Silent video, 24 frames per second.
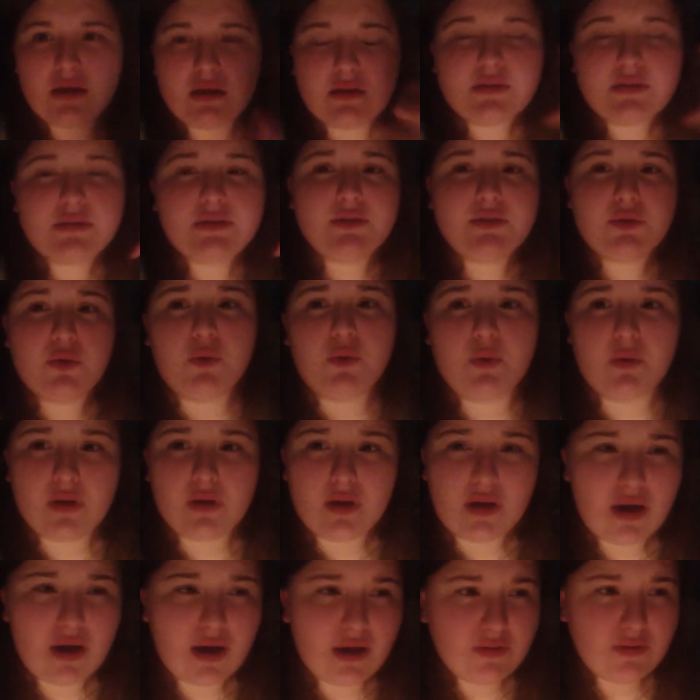So
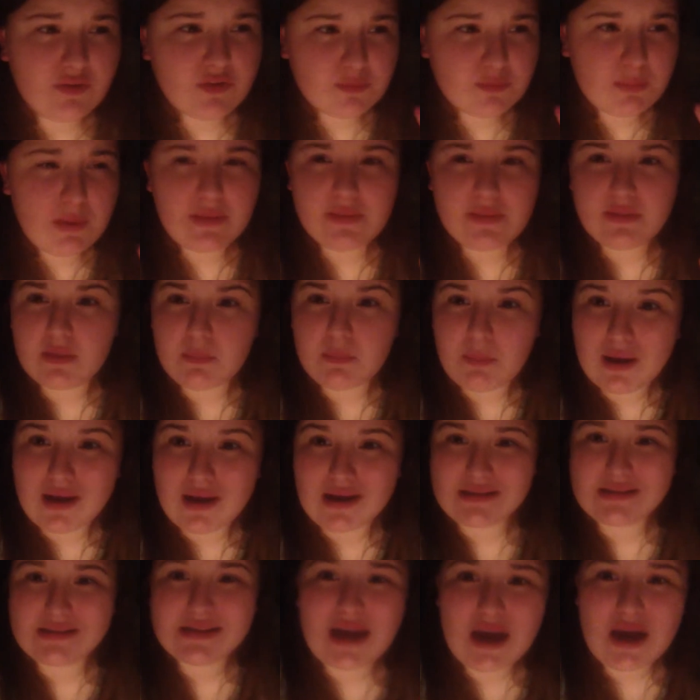I've spent the
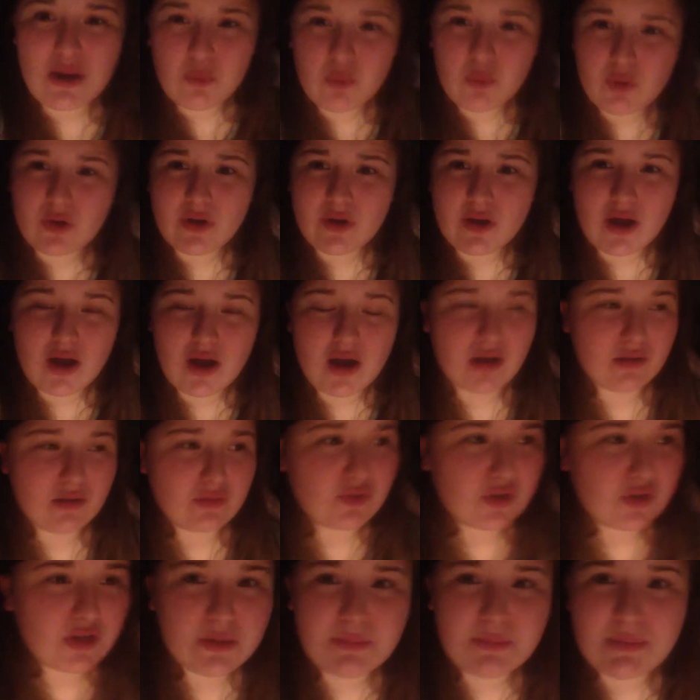past hour and a half
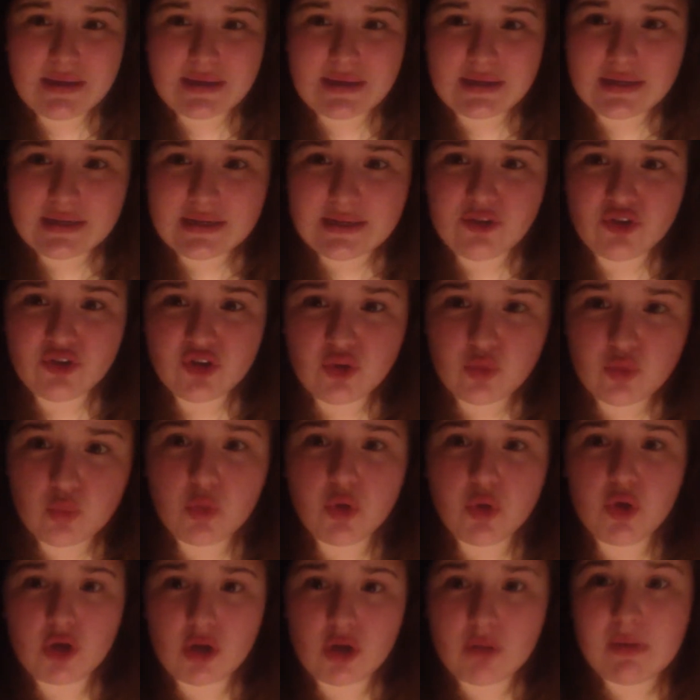trying to make a Legion
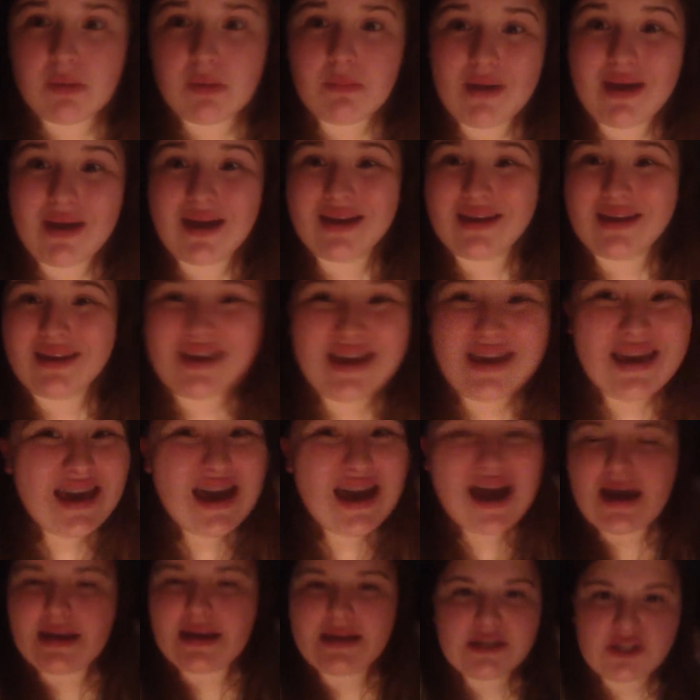work on my Mac
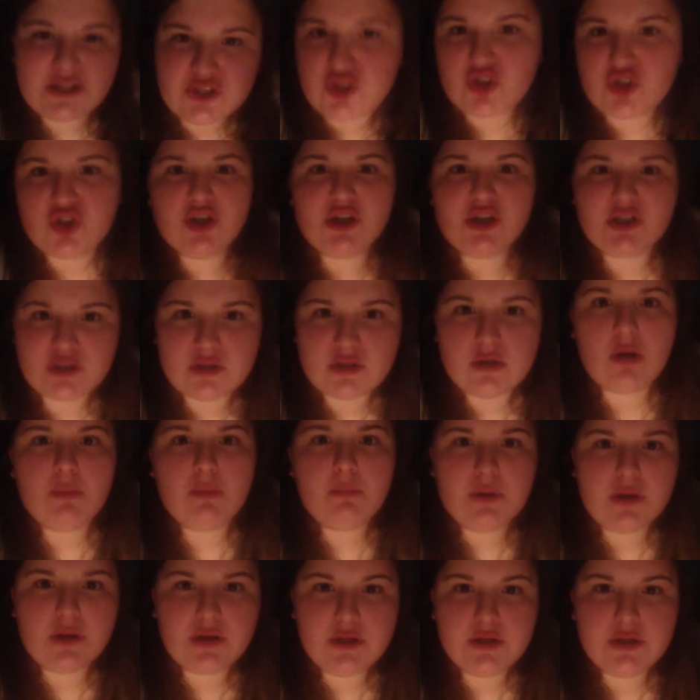and it's just not
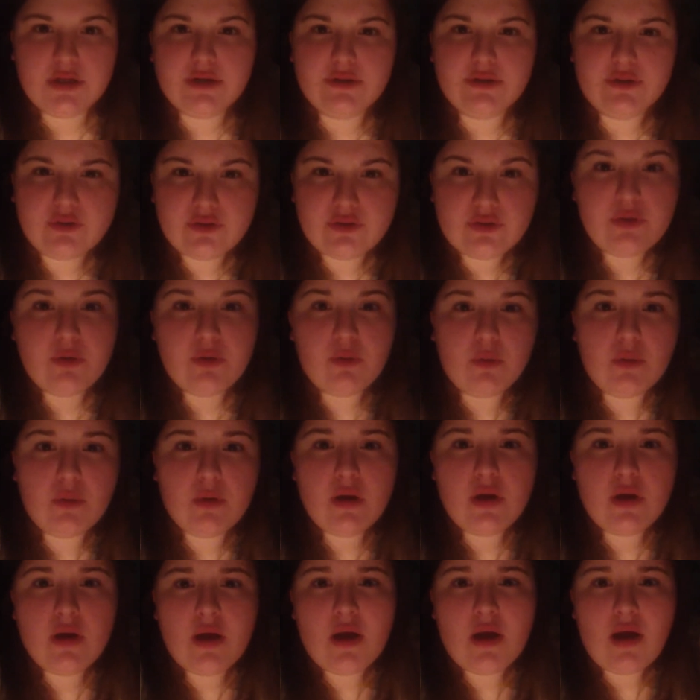budging. So
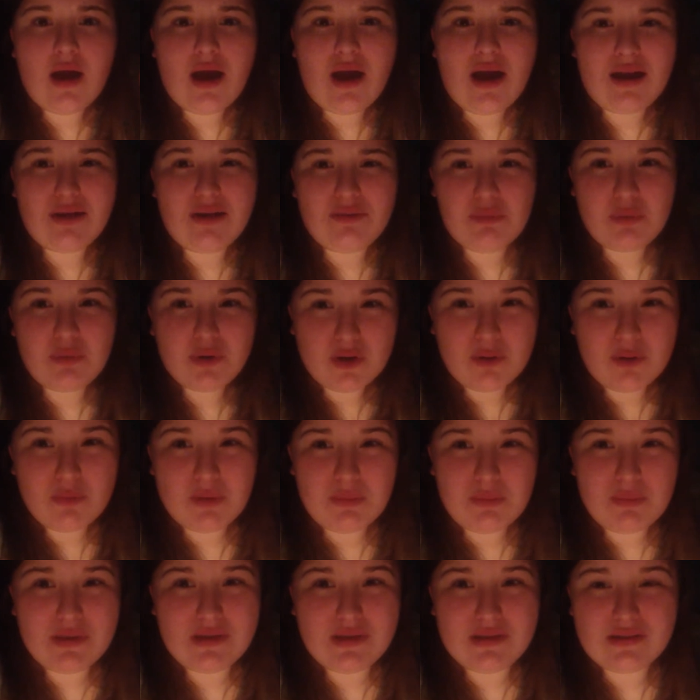I've put it on my
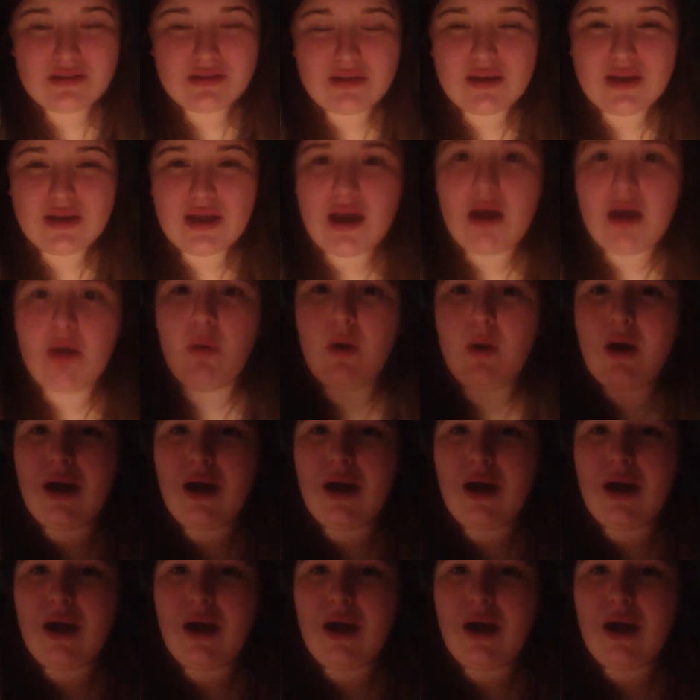PC now